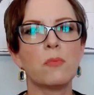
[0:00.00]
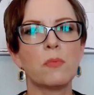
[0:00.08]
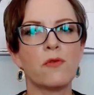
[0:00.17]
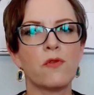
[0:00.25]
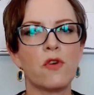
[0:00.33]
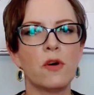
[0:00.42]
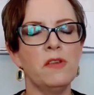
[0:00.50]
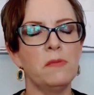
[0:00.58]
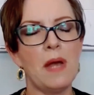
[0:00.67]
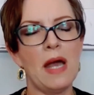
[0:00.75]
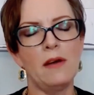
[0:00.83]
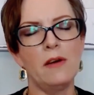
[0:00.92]
performance
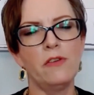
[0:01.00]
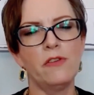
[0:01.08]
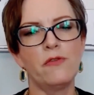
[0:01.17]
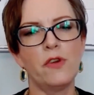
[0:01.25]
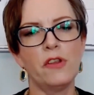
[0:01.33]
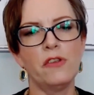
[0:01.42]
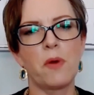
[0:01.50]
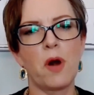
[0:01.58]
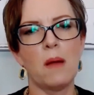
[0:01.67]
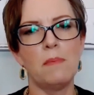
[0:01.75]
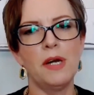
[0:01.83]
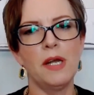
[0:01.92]
patterns for this
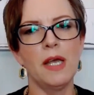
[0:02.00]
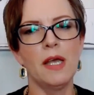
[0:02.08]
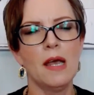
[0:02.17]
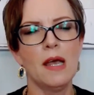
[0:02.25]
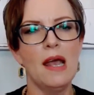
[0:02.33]
property,